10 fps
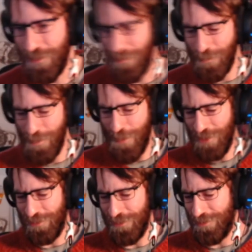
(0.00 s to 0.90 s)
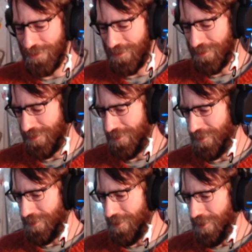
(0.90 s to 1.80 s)
my pasteurised joke?
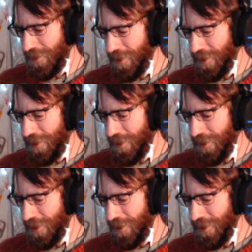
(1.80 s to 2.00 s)
I was